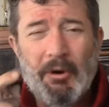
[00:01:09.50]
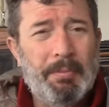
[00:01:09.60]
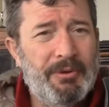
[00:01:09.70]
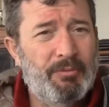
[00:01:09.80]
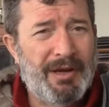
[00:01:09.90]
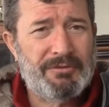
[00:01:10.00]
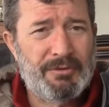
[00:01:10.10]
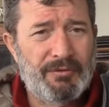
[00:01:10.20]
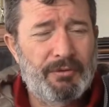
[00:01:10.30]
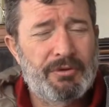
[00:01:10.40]
opened
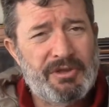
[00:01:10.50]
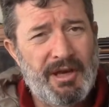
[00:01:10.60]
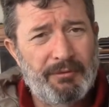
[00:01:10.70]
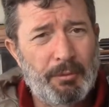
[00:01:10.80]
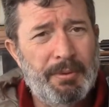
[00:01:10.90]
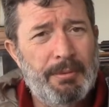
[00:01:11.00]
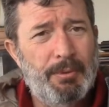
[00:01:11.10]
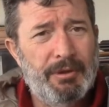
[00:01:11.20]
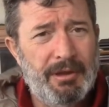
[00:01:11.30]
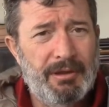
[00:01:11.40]
restaurants for several
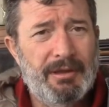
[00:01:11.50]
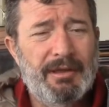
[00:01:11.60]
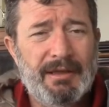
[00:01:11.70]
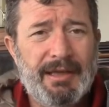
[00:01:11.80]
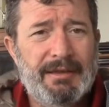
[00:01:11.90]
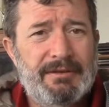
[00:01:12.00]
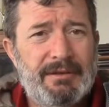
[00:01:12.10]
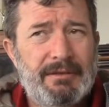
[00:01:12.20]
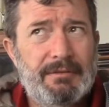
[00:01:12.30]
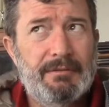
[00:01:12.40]
people here in Atlanta.